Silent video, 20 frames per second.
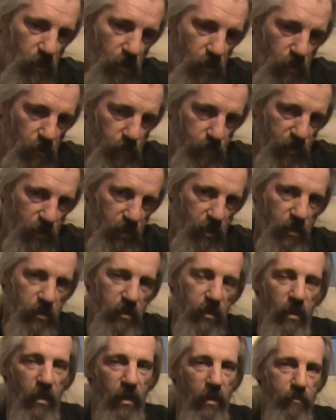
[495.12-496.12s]
And because
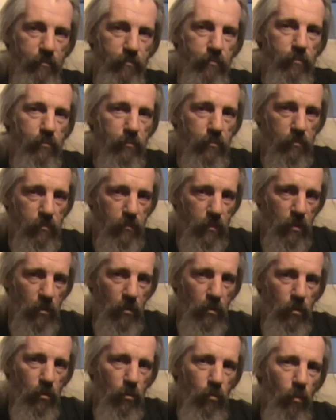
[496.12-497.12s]
of that,
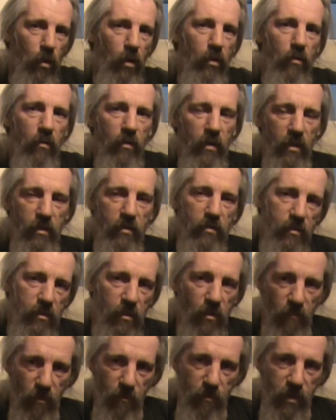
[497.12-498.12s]
you might not
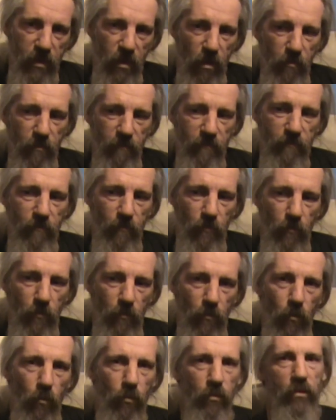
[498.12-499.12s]
necessarily be going for
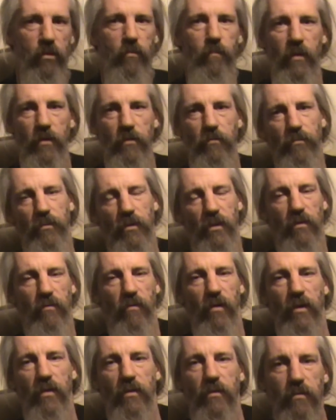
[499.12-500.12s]
all the specialty
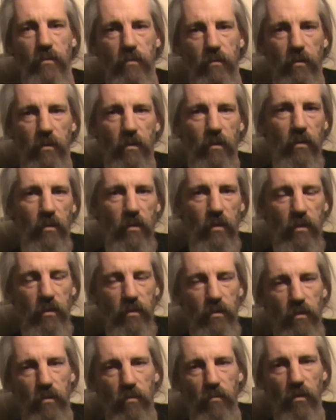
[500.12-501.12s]
grains
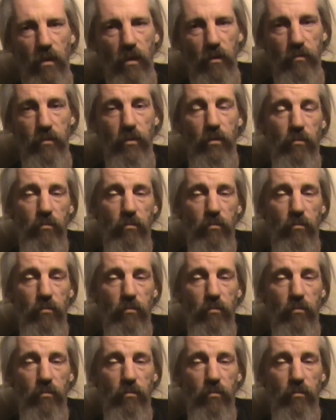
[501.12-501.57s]
to do closing.